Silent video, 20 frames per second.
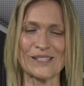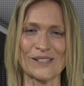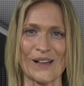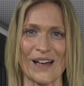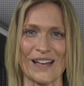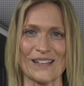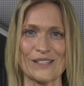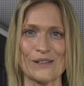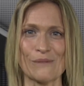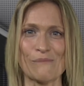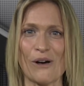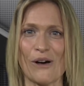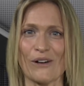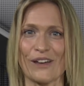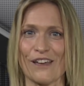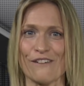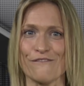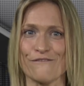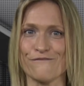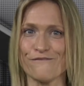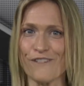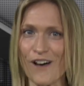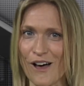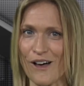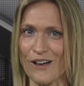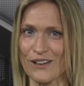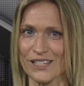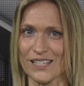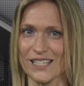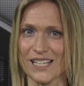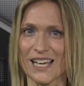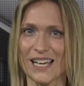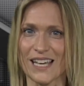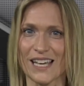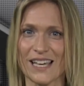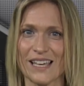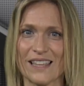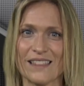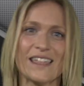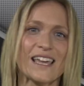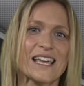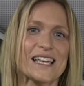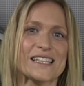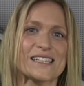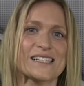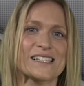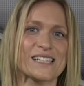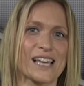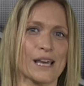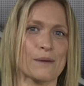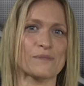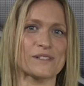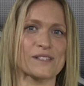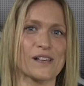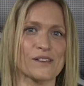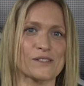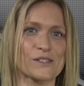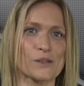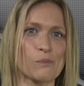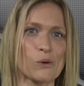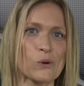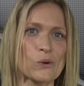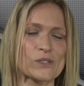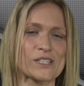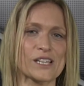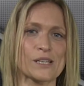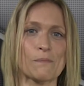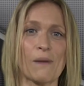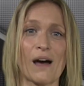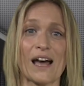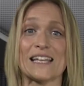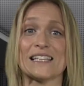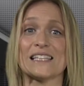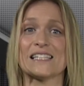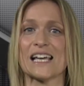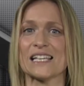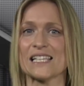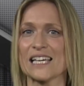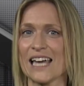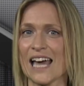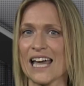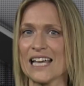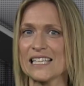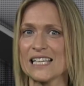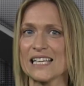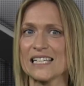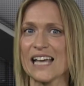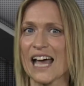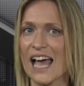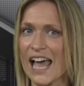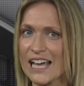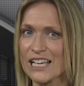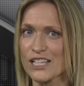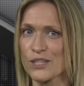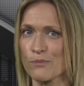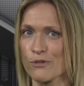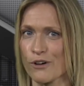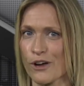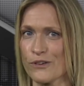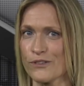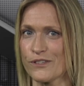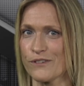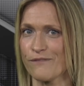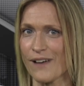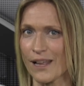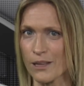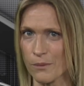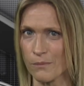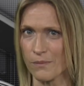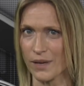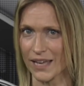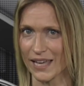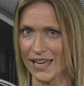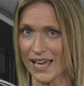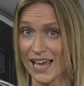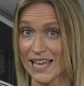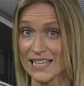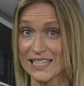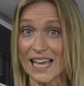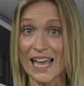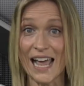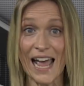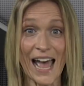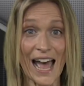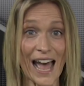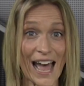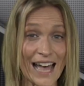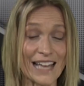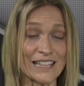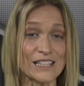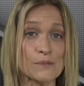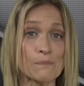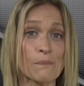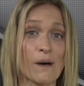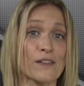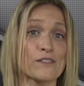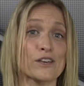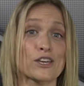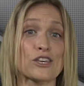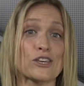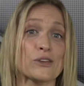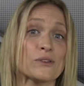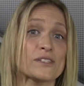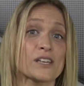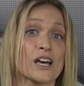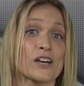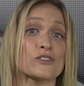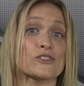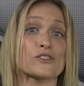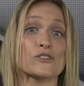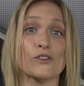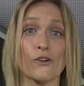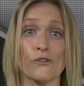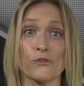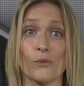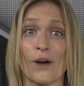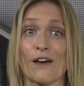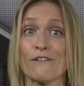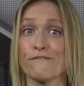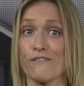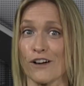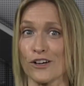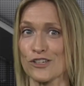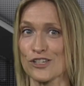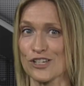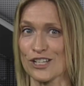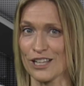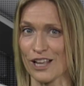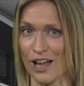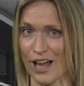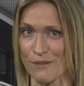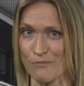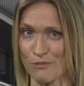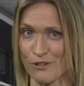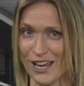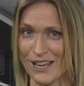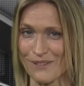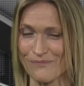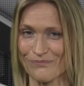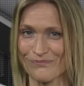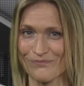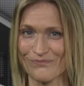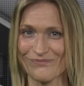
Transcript: design to market fast, these SIPs are supported by a dedicated X-Pro development kit and by the QTouch software function library.